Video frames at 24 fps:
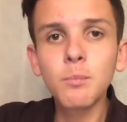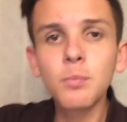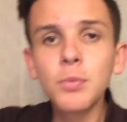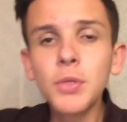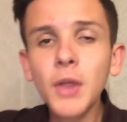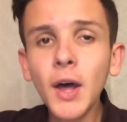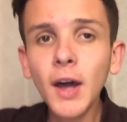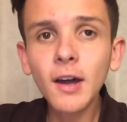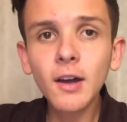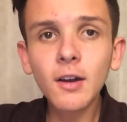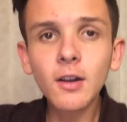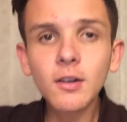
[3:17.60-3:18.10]

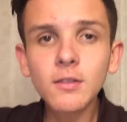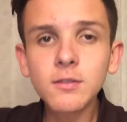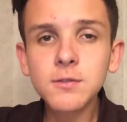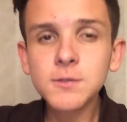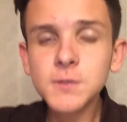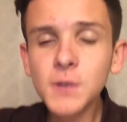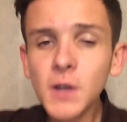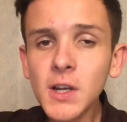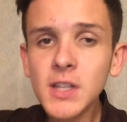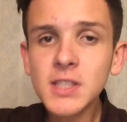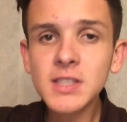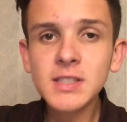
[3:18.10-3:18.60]
That
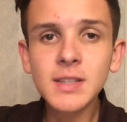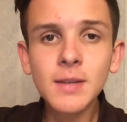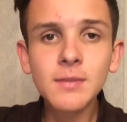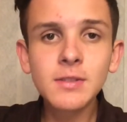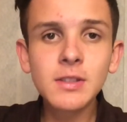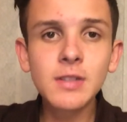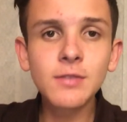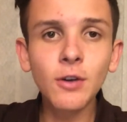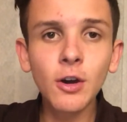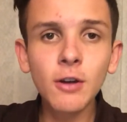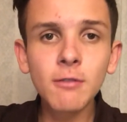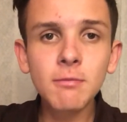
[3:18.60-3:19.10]
first
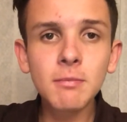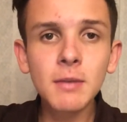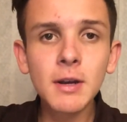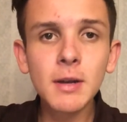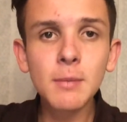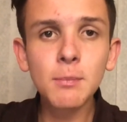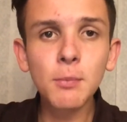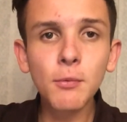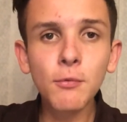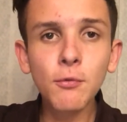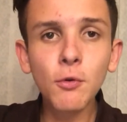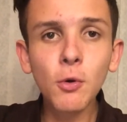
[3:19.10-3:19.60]

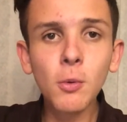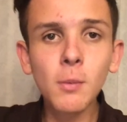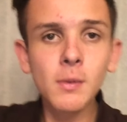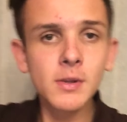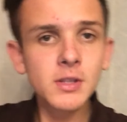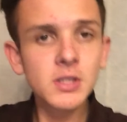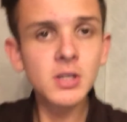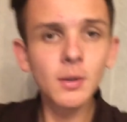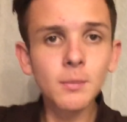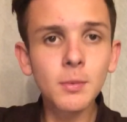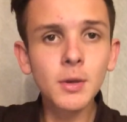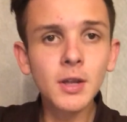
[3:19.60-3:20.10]
75-minute
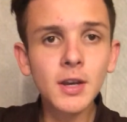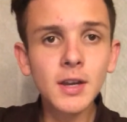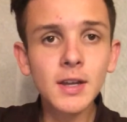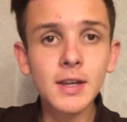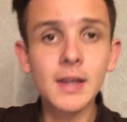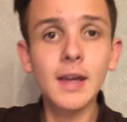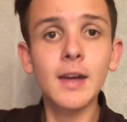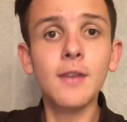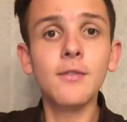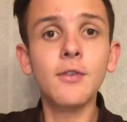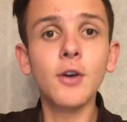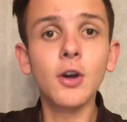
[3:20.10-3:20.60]
performance, I'm going to
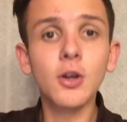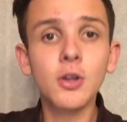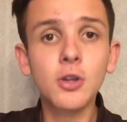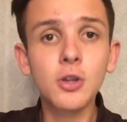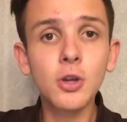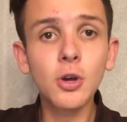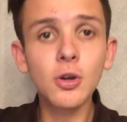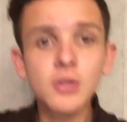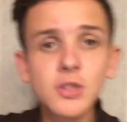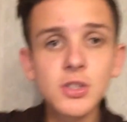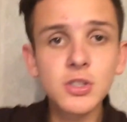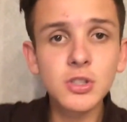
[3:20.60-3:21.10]
give a
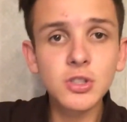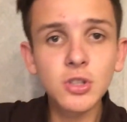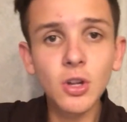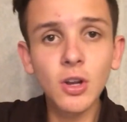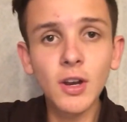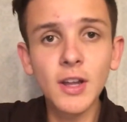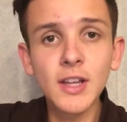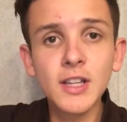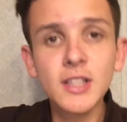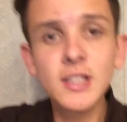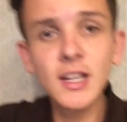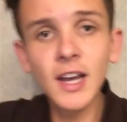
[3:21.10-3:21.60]
good,
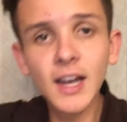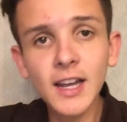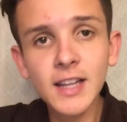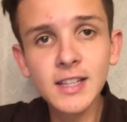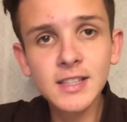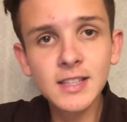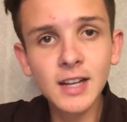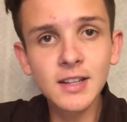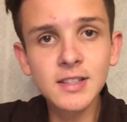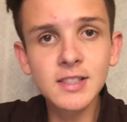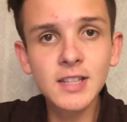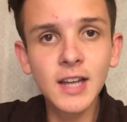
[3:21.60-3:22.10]
solid
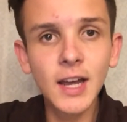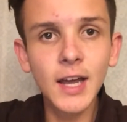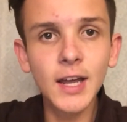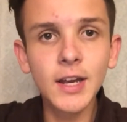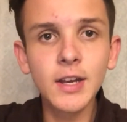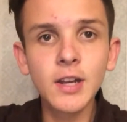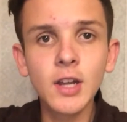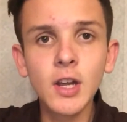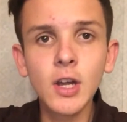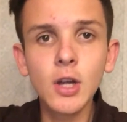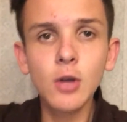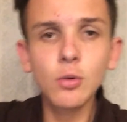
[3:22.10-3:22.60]
8 out of
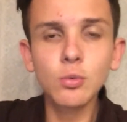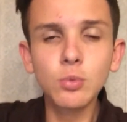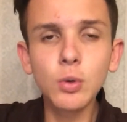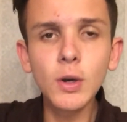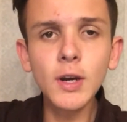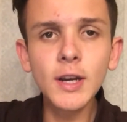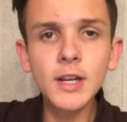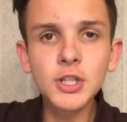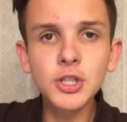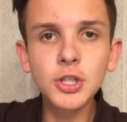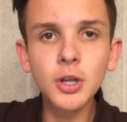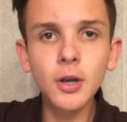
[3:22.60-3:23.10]
10.
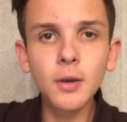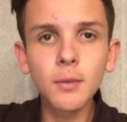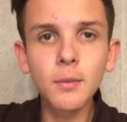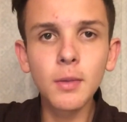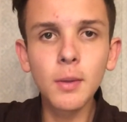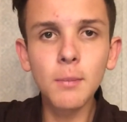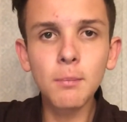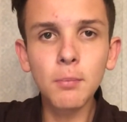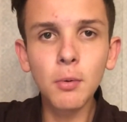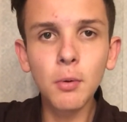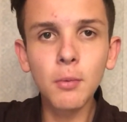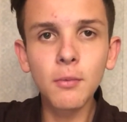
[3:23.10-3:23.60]
Really showing
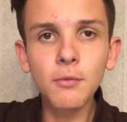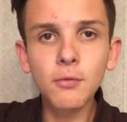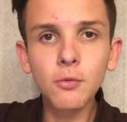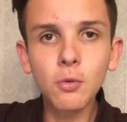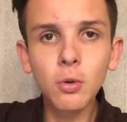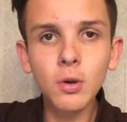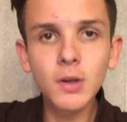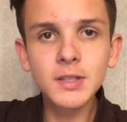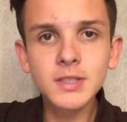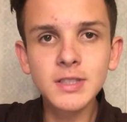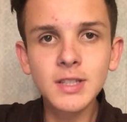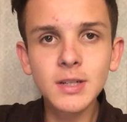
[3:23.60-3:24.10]
the Bournemouth
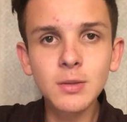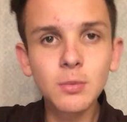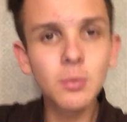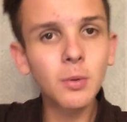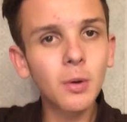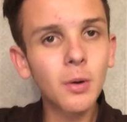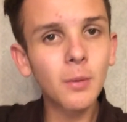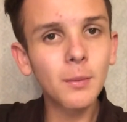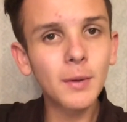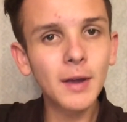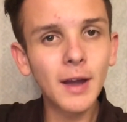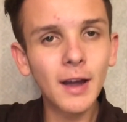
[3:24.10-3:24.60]
quality,
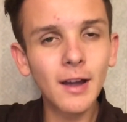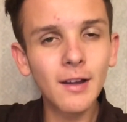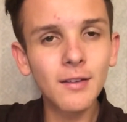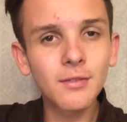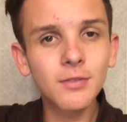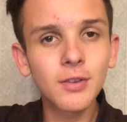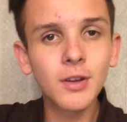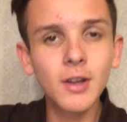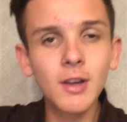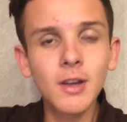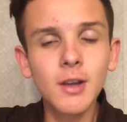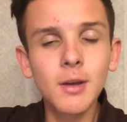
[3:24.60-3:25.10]
what we
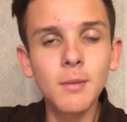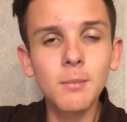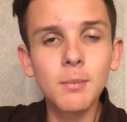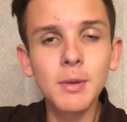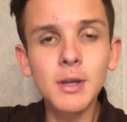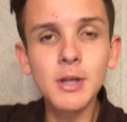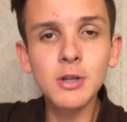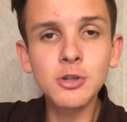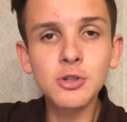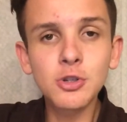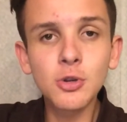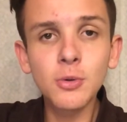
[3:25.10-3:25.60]
have
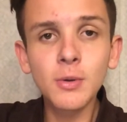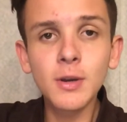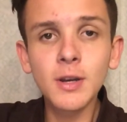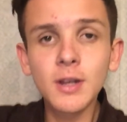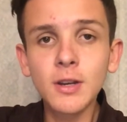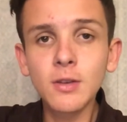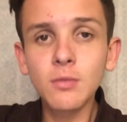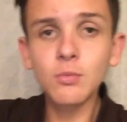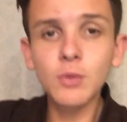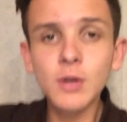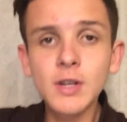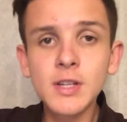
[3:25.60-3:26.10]
been doing
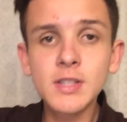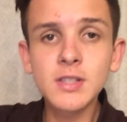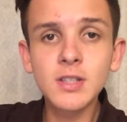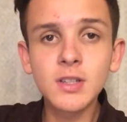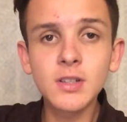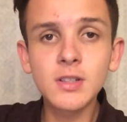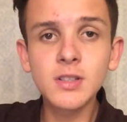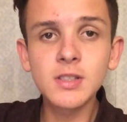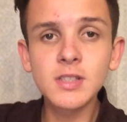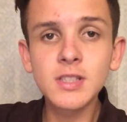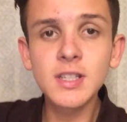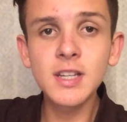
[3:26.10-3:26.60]
in
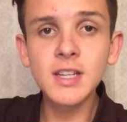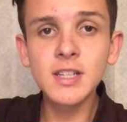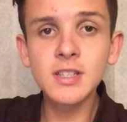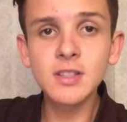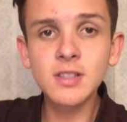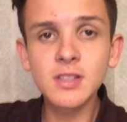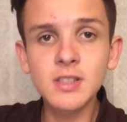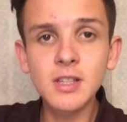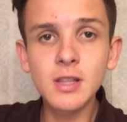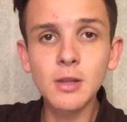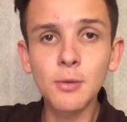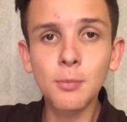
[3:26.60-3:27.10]
recent
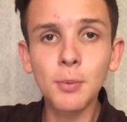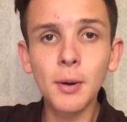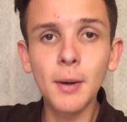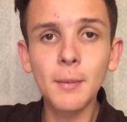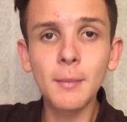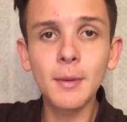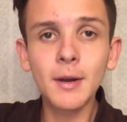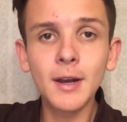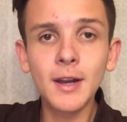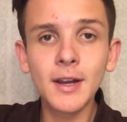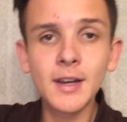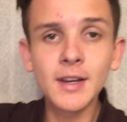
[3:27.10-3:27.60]
seasons in the
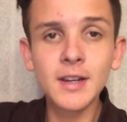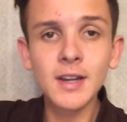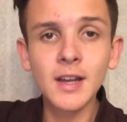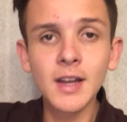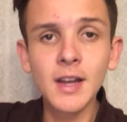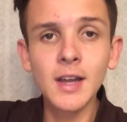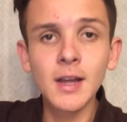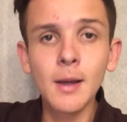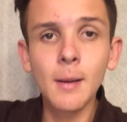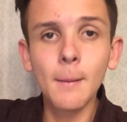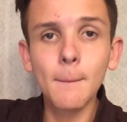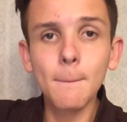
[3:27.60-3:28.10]
Premier League.
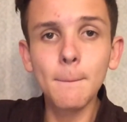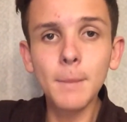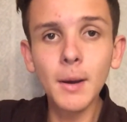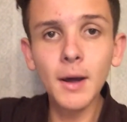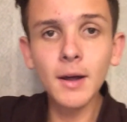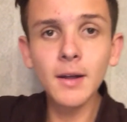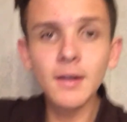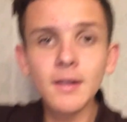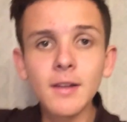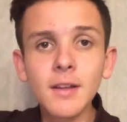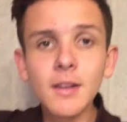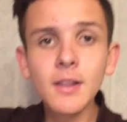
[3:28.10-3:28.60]

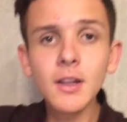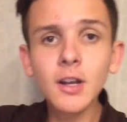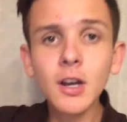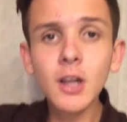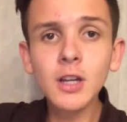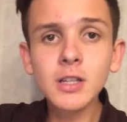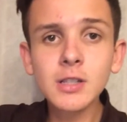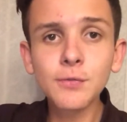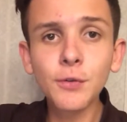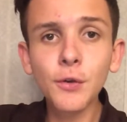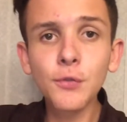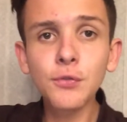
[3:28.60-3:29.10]
But in the
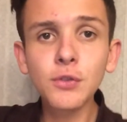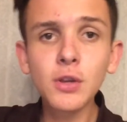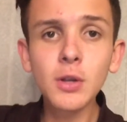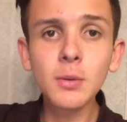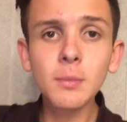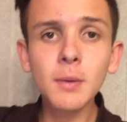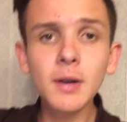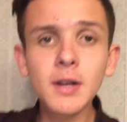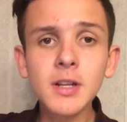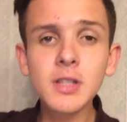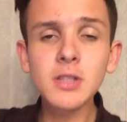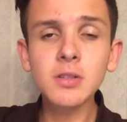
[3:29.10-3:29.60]
last
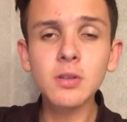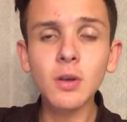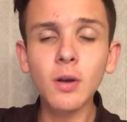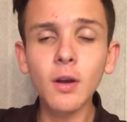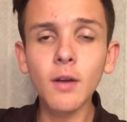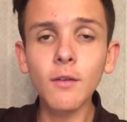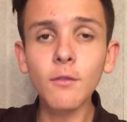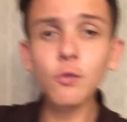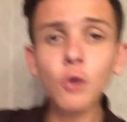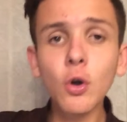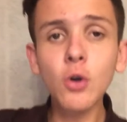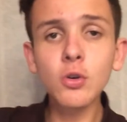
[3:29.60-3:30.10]
15 minutes,
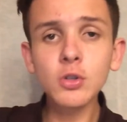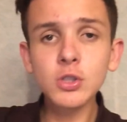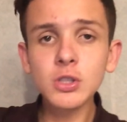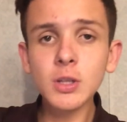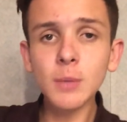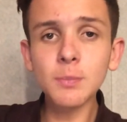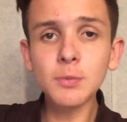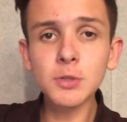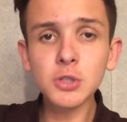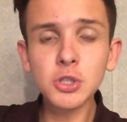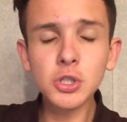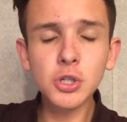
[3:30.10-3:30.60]
wrong
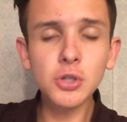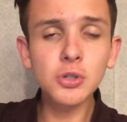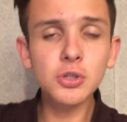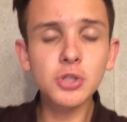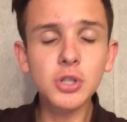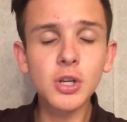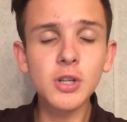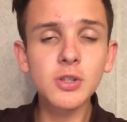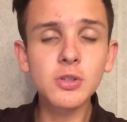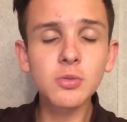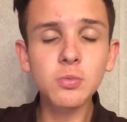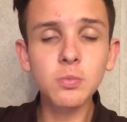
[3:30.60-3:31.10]

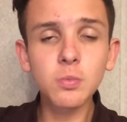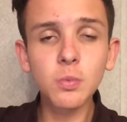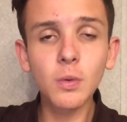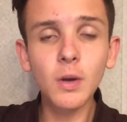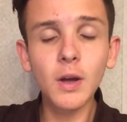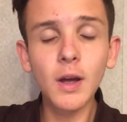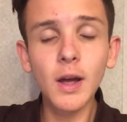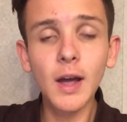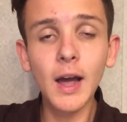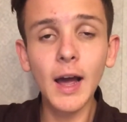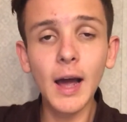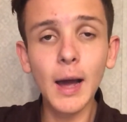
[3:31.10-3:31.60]
substitutions
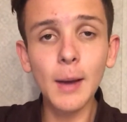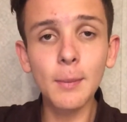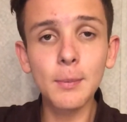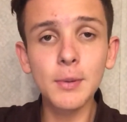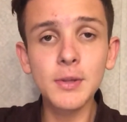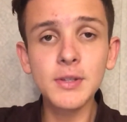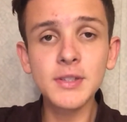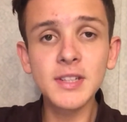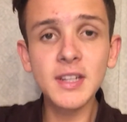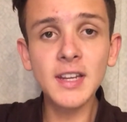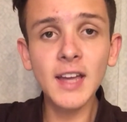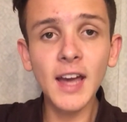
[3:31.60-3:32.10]

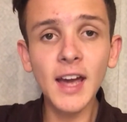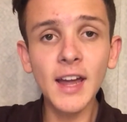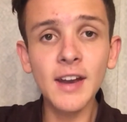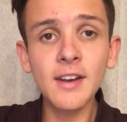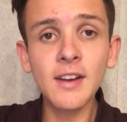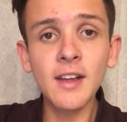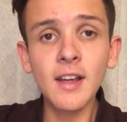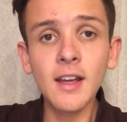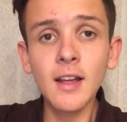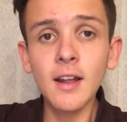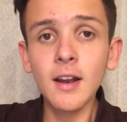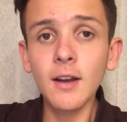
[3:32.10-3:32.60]
happened
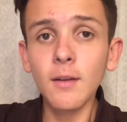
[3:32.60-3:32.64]
again.